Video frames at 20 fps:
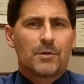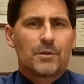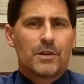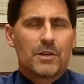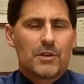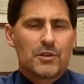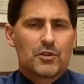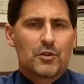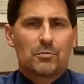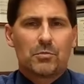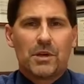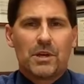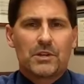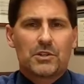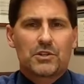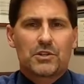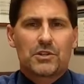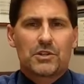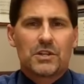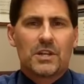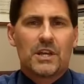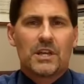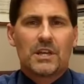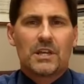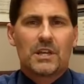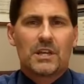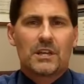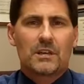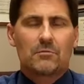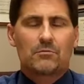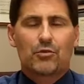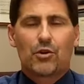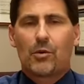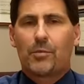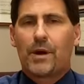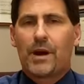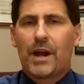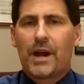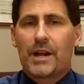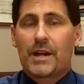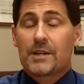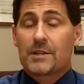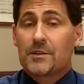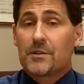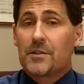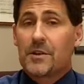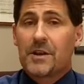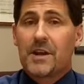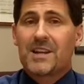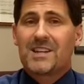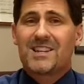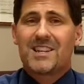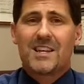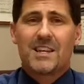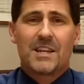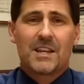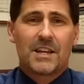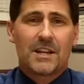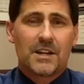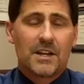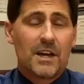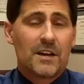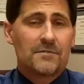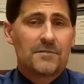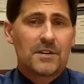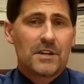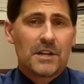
is your patient taking probiotics? Are they not taking enough?